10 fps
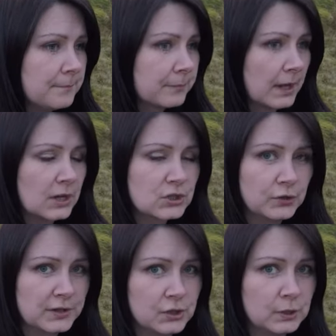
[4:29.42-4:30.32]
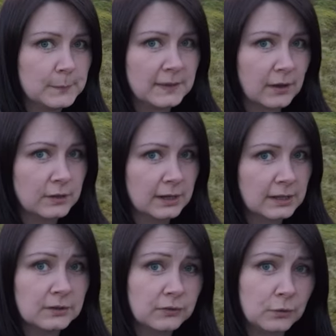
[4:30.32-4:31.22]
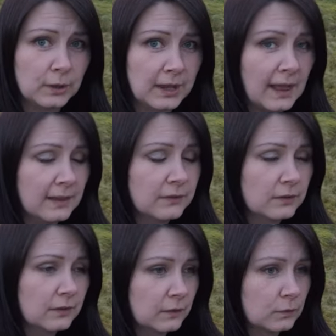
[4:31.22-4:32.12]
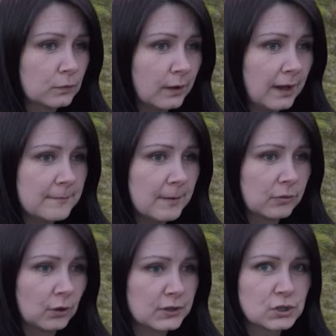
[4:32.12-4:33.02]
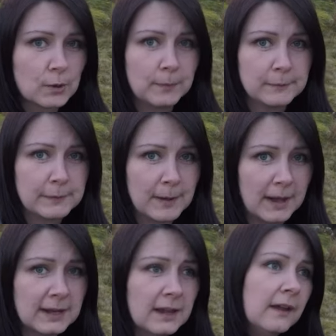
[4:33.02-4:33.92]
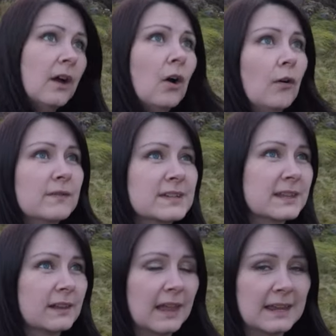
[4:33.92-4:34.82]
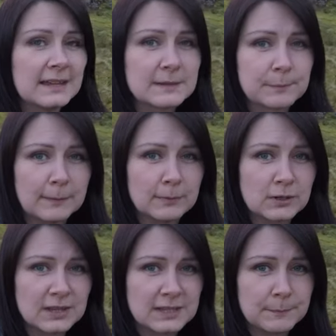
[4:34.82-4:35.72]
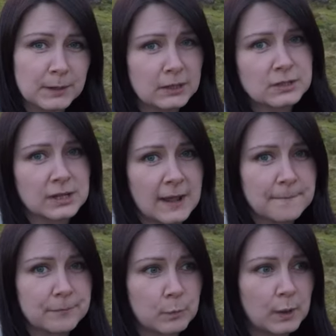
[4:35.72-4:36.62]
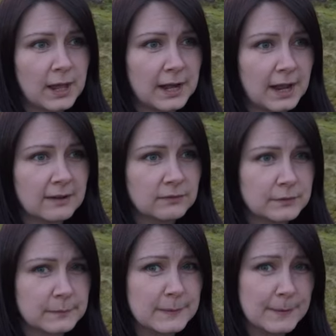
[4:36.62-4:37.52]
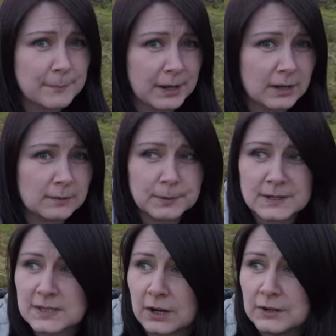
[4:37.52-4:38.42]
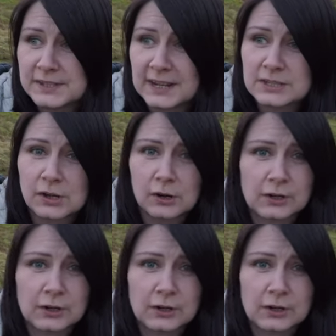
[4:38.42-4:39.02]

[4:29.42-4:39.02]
And I saw this on the way down earlier to go to Callander, so I thought I'd stop on the way by. Obviously the light has pretty much disappeared. When I arrived it was a wee bit brighter, but it's starting to get dark.